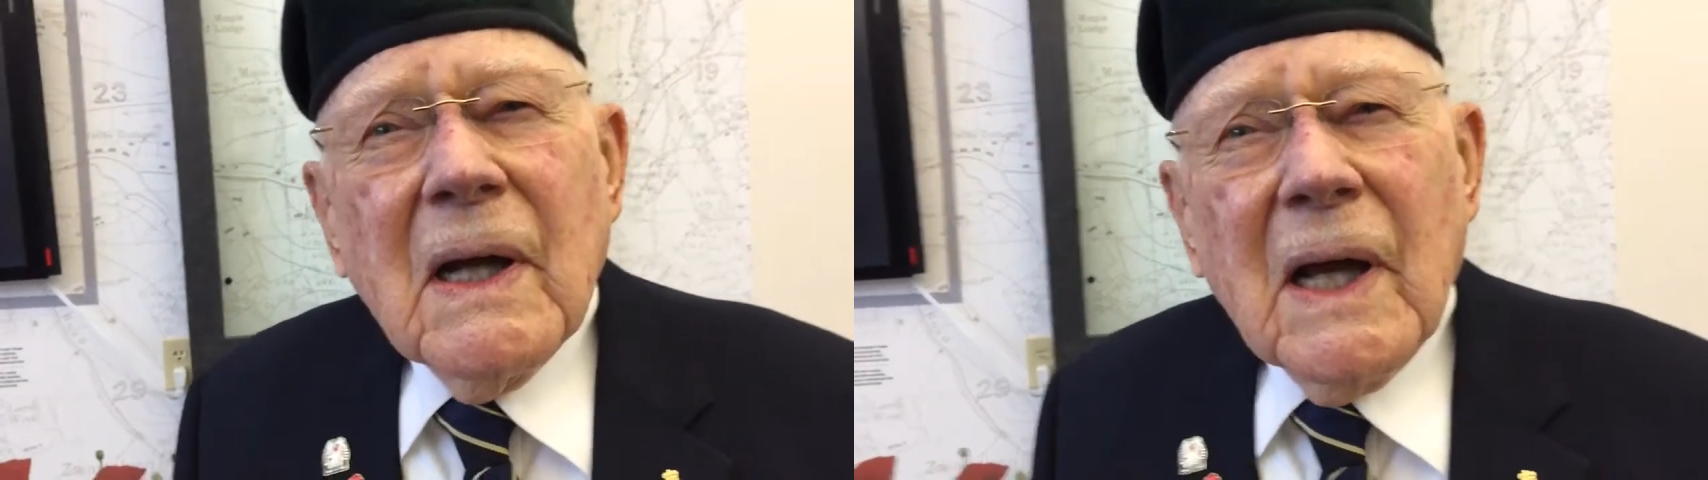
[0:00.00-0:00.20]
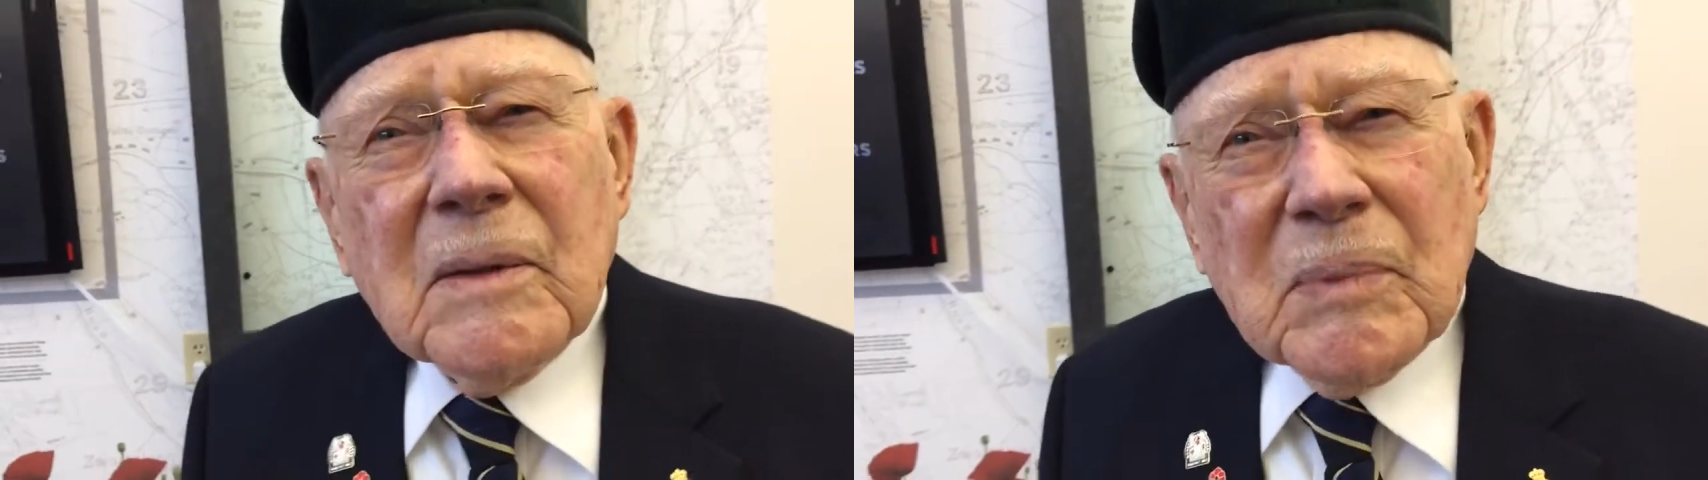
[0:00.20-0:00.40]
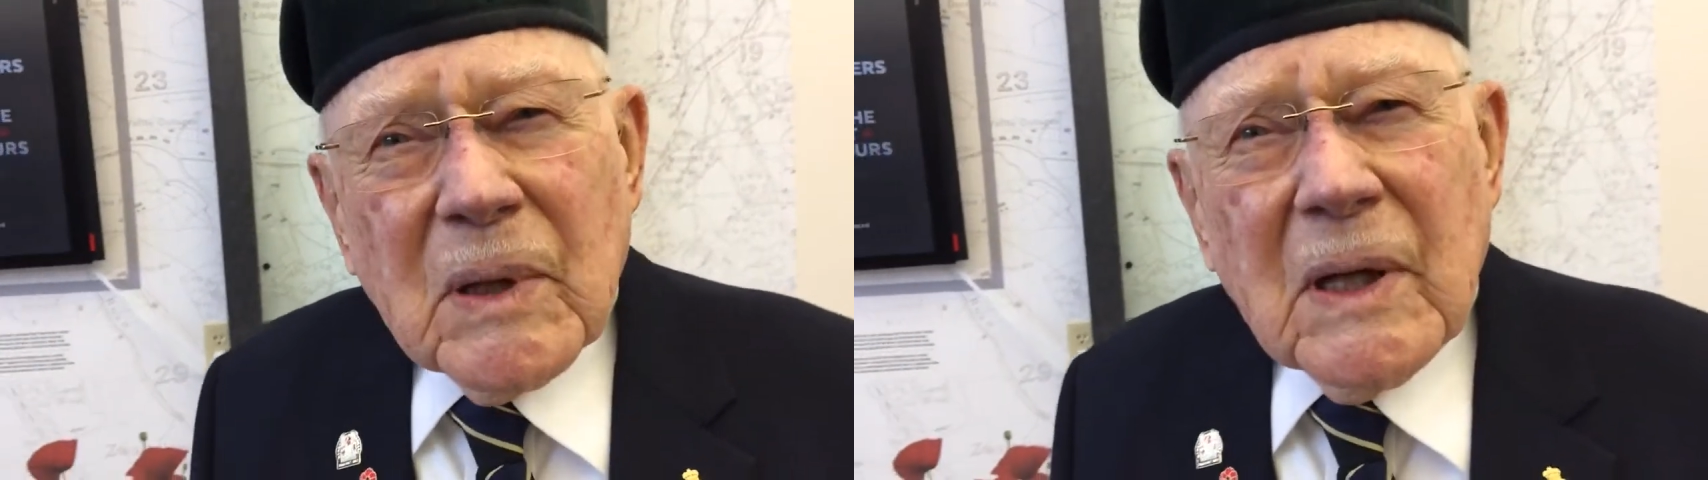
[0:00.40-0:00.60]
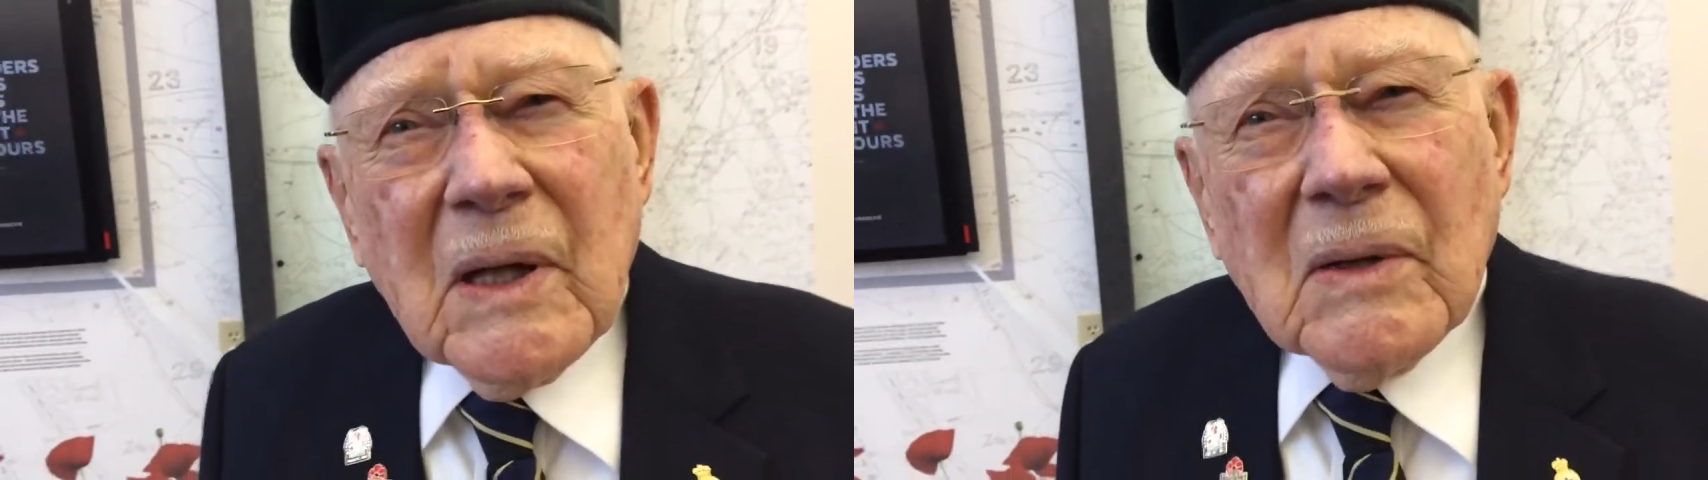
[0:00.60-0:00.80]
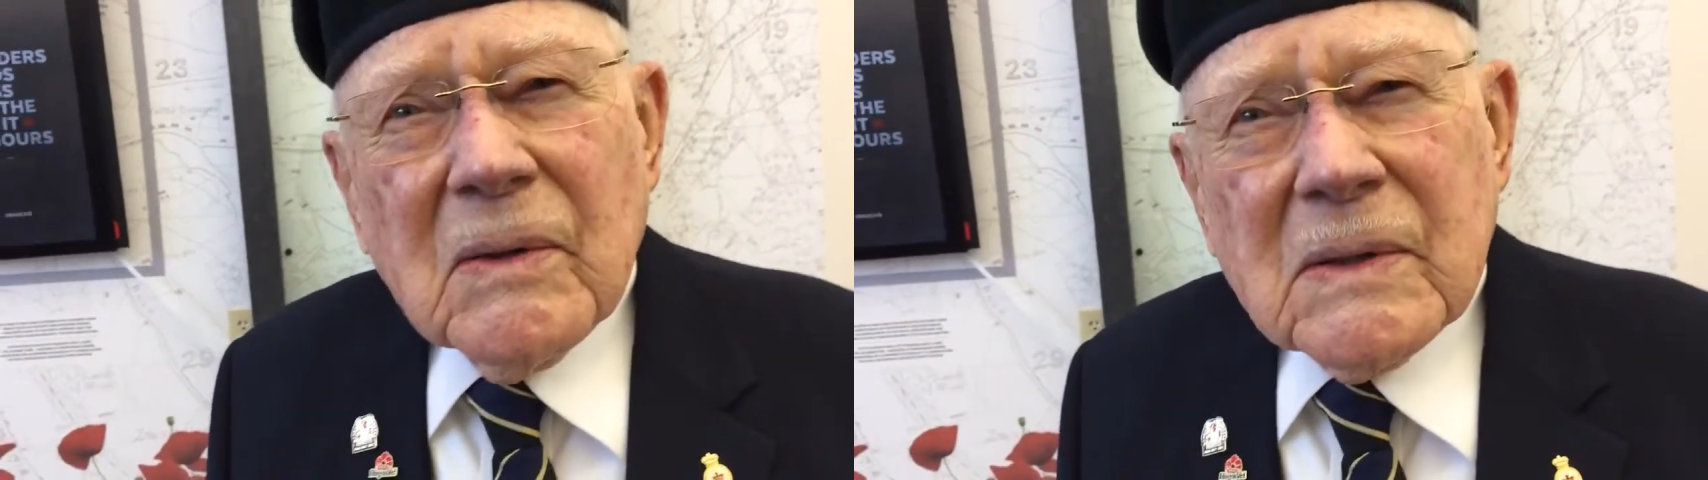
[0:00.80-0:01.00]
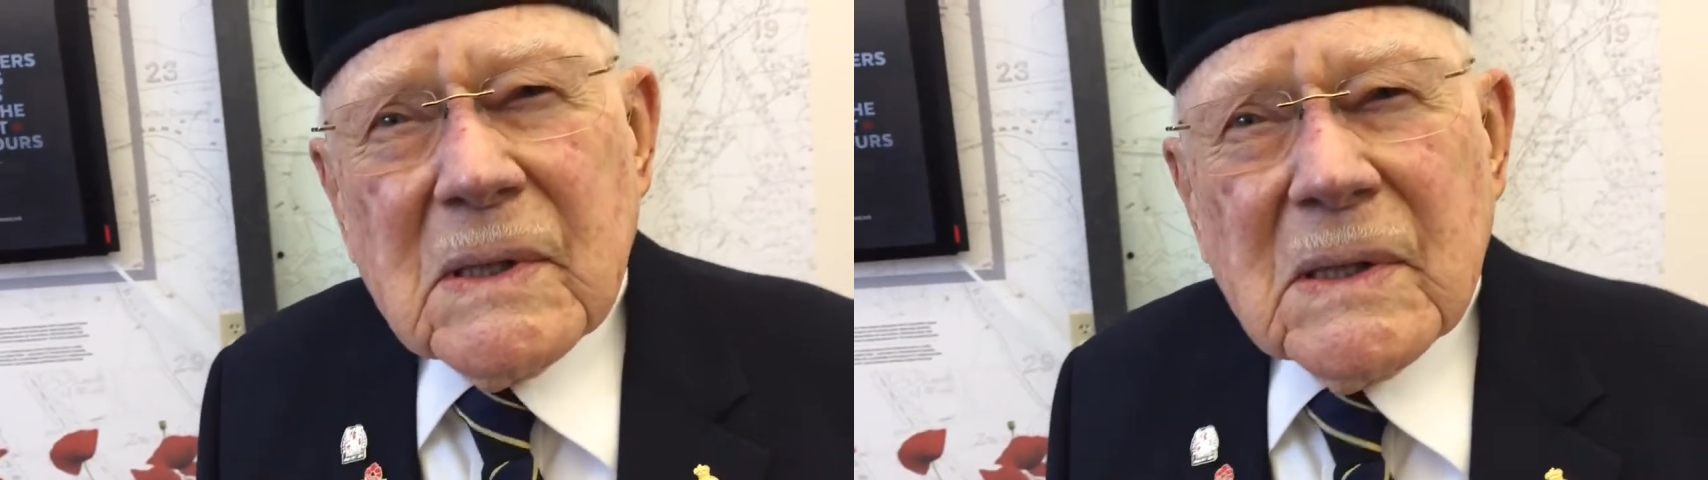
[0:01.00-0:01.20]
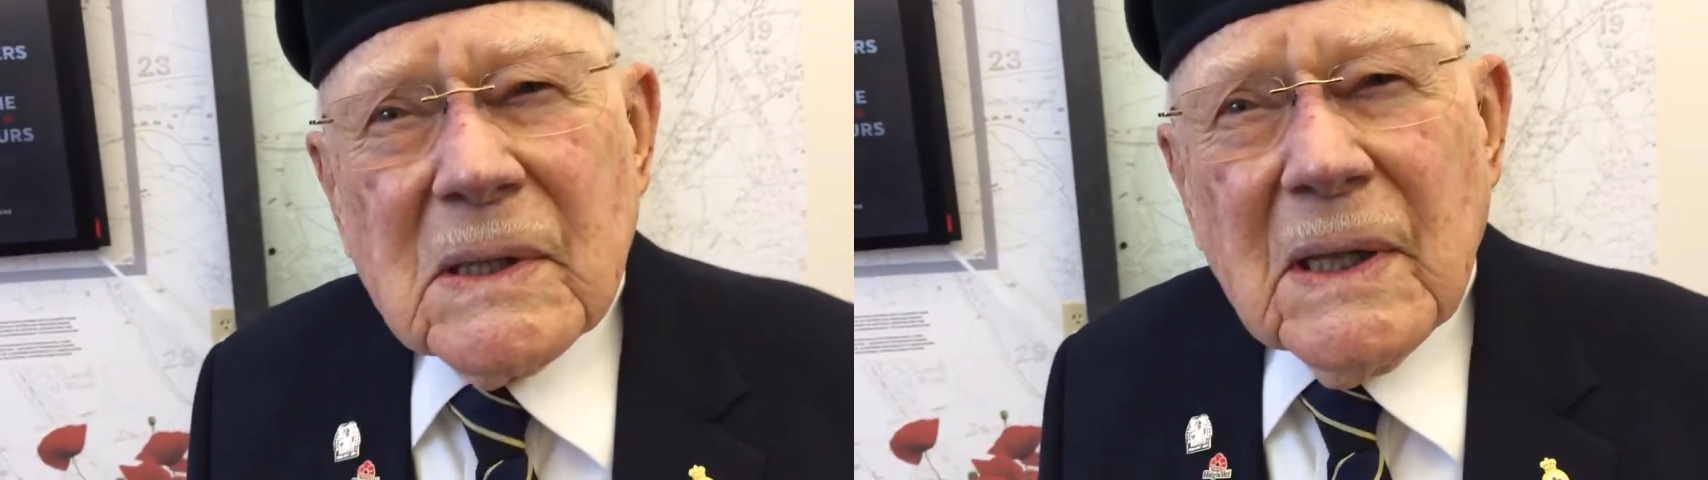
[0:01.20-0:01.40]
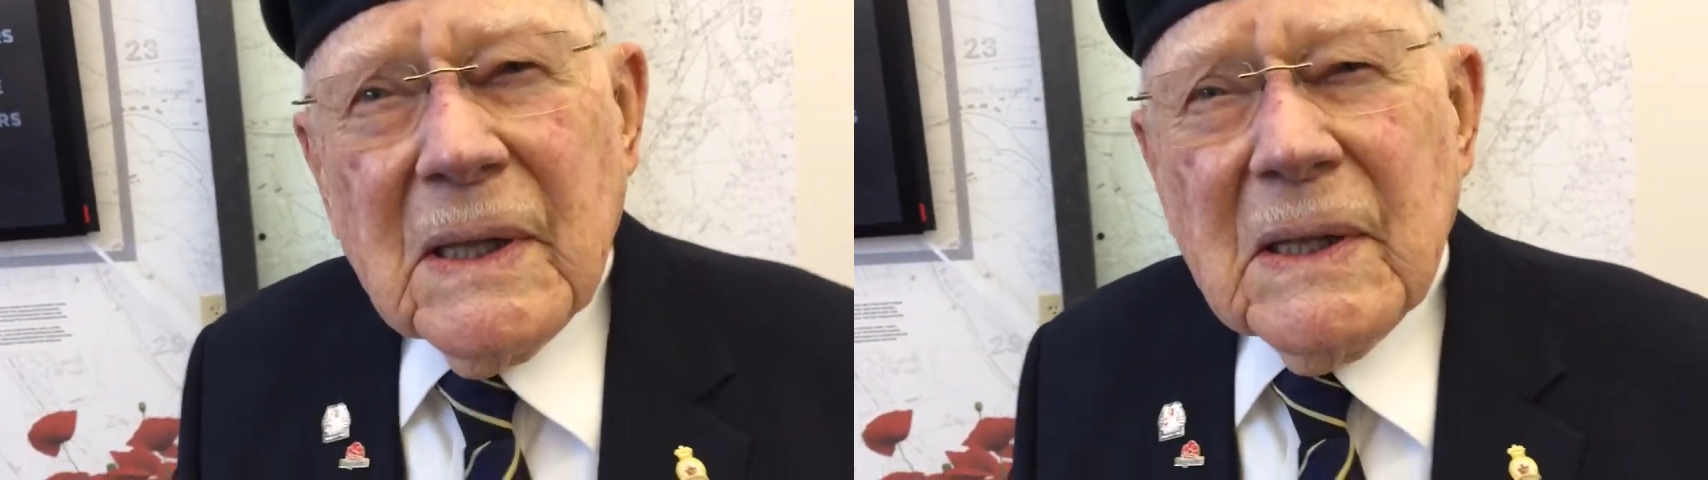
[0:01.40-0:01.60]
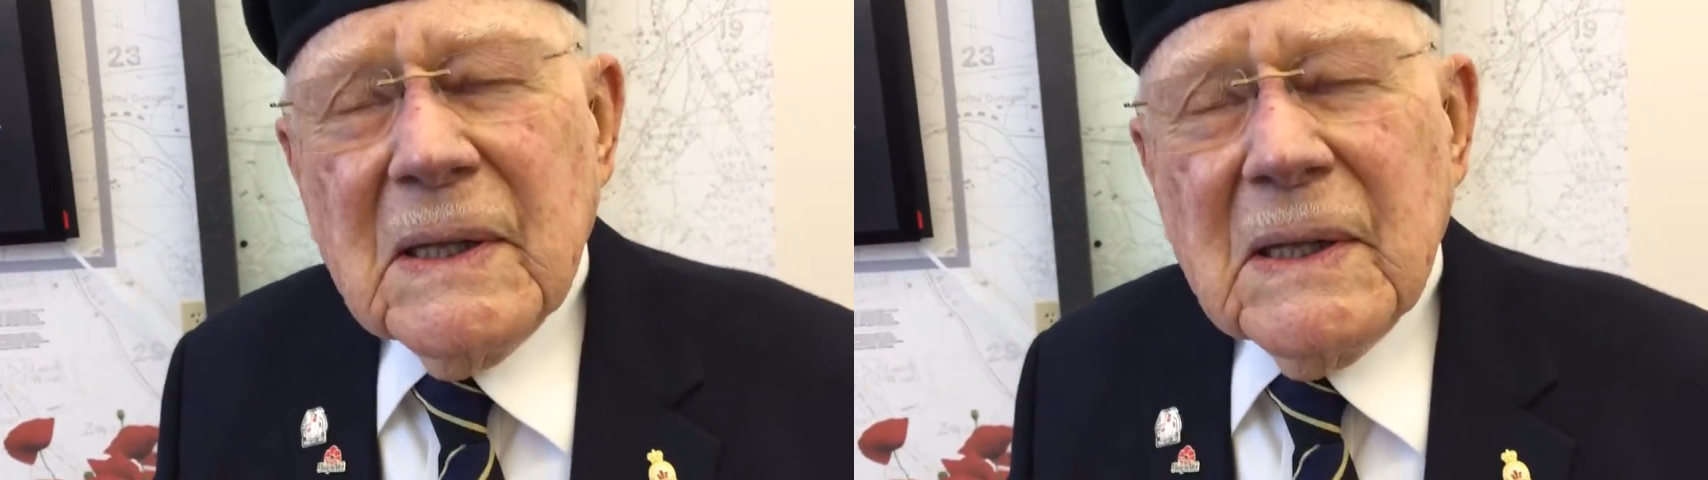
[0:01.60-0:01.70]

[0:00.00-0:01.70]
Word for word: at Pachino in Sicily.